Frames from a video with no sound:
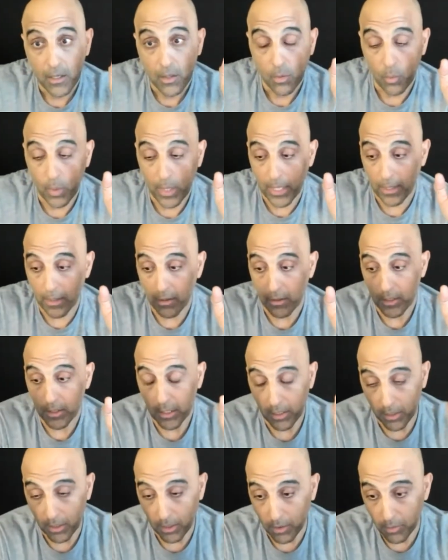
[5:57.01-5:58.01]
where
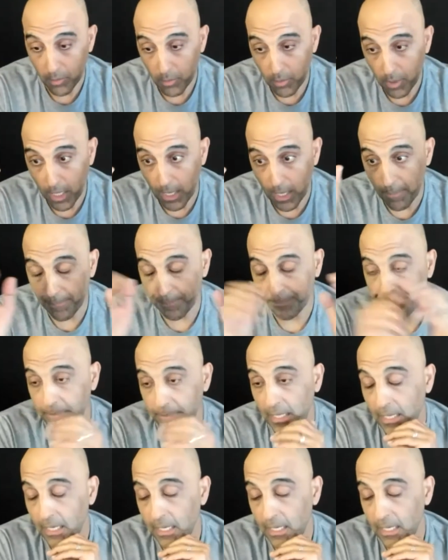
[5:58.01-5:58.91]
you know um, and,